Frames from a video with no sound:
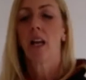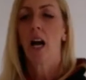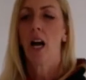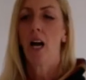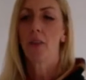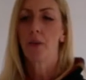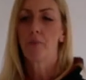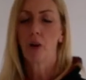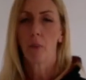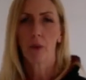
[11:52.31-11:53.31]

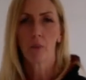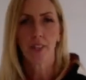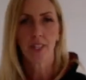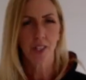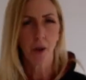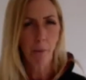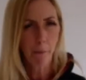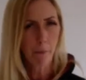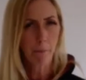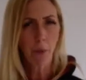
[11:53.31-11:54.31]
The problem with
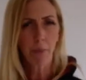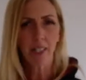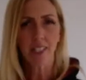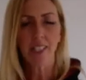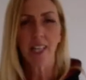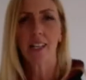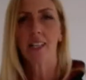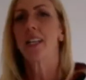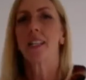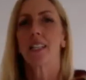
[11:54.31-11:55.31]
some mobility
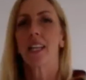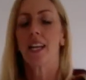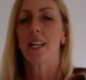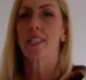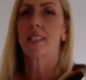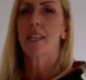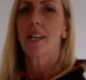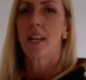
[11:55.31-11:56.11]
techniques is